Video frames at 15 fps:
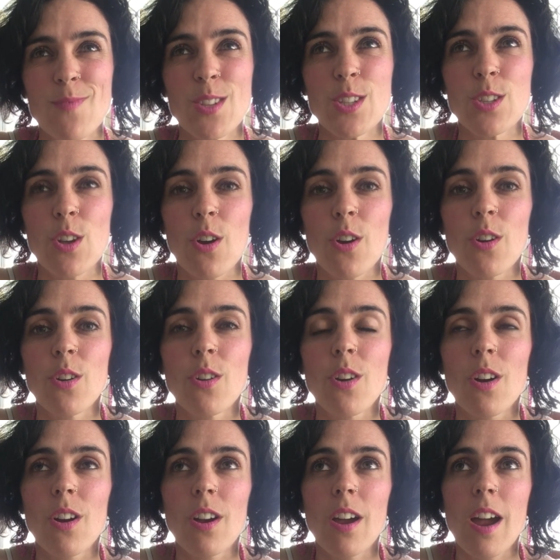so
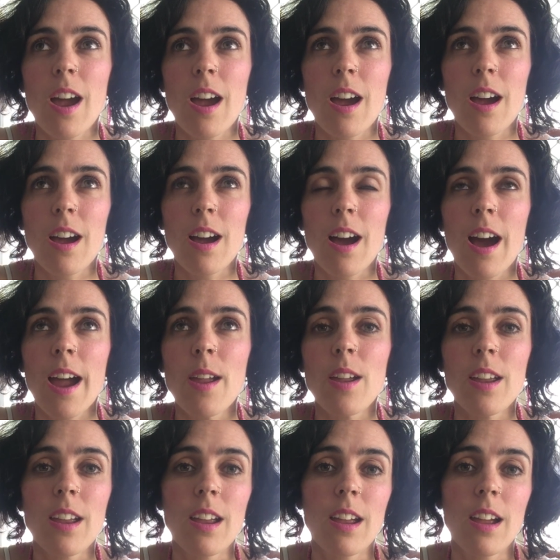I
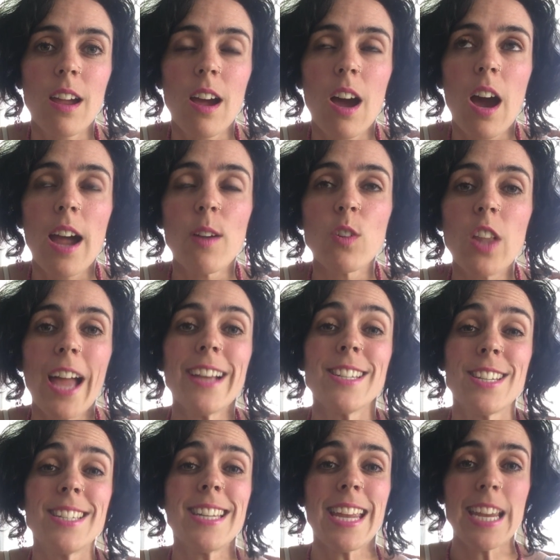like
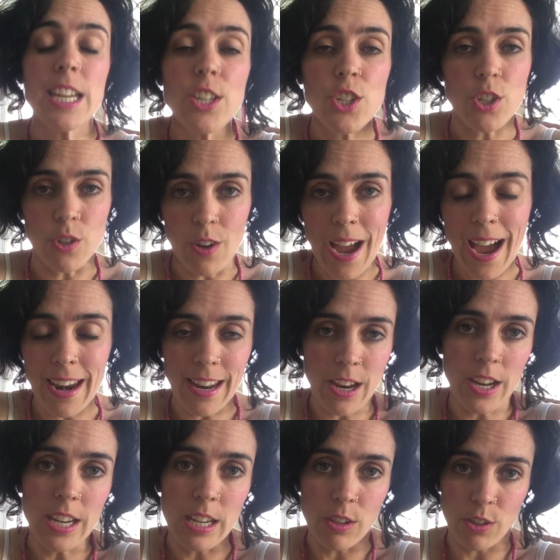to teach you how to
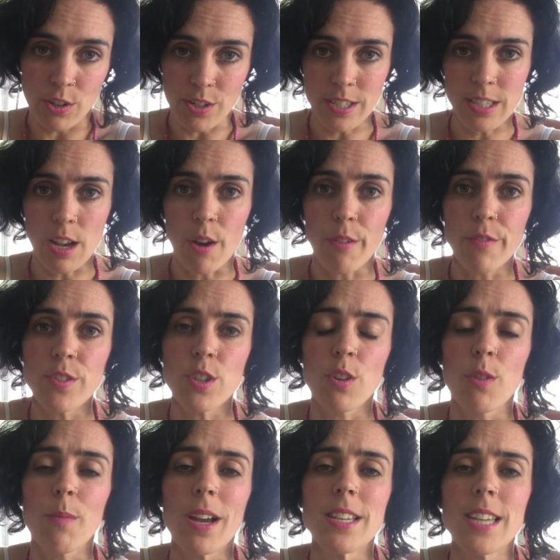heal yourself.
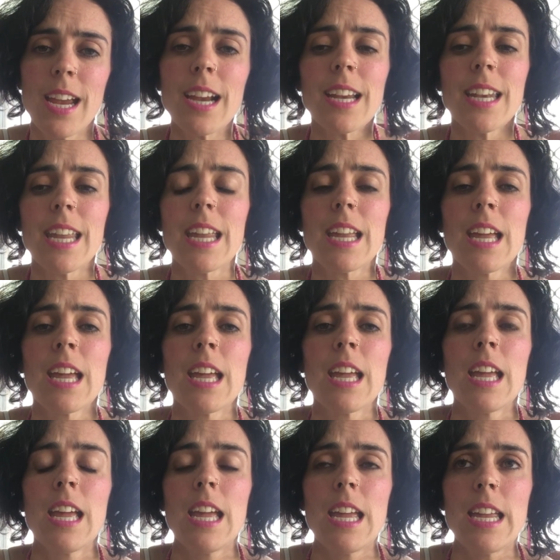So my technique
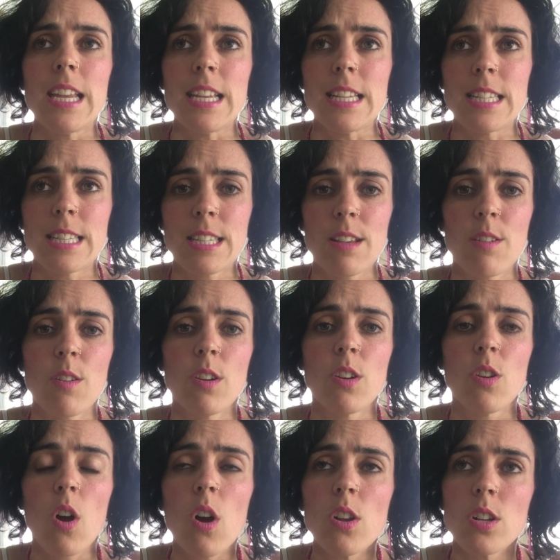is
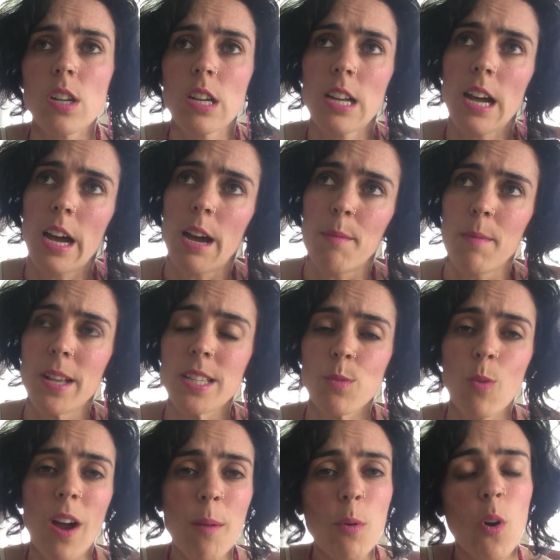not, it's
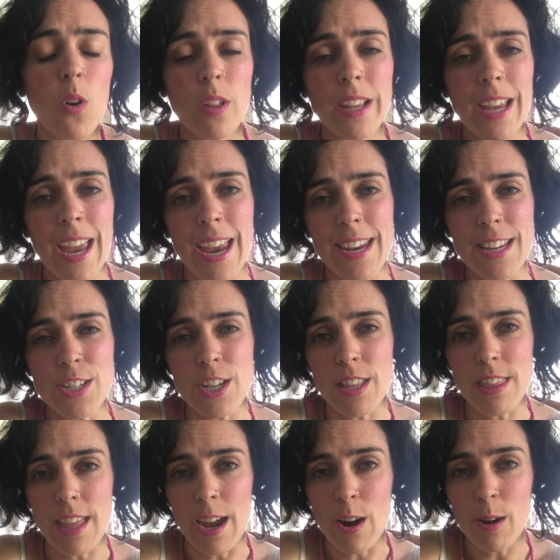why I'm calling it energy
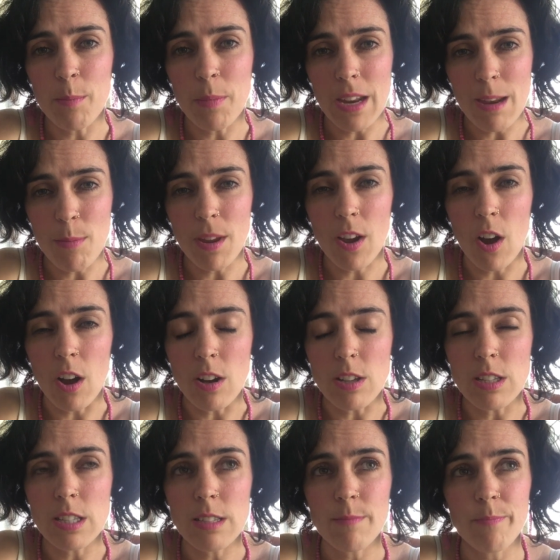therapy,
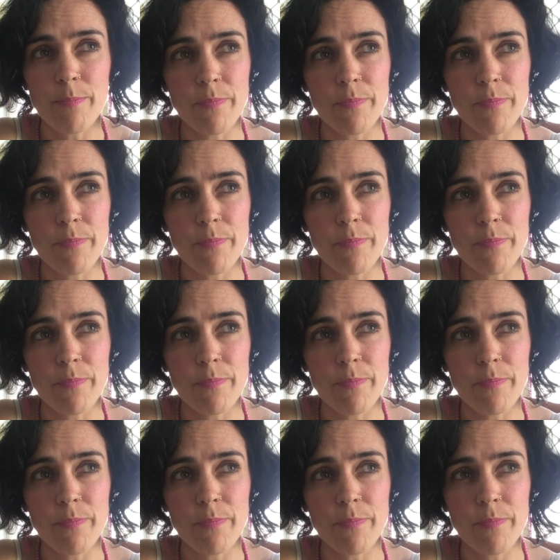because